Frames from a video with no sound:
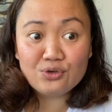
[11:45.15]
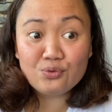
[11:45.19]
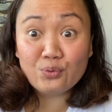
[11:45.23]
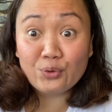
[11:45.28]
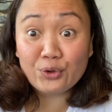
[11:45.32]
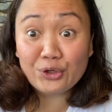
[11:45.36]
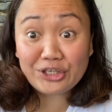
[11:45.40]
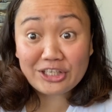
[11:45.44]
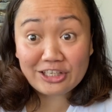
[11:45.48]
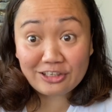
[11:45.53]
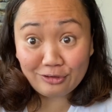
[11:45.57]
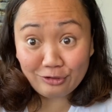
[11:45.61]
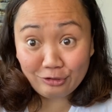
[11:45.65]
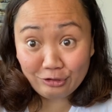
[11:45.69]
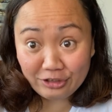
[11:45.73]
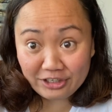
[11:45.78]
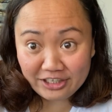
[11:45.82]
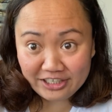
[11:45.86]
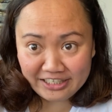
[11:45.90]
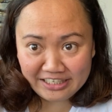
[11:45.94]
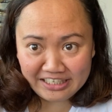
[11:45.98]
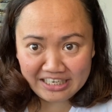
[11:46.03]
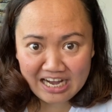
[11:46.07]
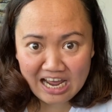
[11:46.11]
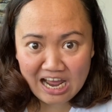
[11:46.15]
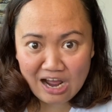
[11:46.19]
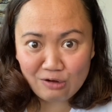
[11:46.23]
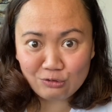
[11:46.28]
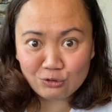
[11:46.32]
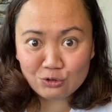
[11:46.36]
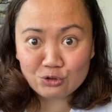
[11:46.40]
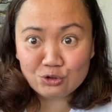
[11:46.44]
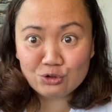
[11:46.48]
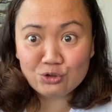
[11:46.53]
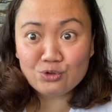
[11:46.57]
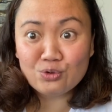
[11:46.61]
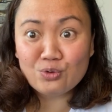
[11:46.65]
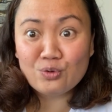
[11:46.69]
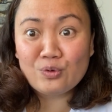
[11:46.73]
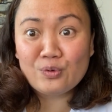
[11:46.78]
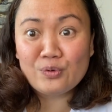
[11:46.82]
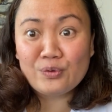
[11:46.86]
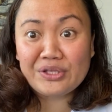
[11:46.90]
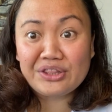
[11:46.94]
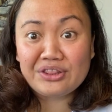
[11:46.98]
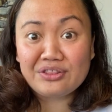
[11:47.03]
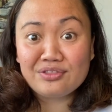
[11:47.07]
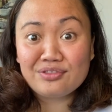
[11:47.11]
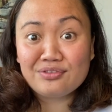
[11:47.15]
won't learn how to do it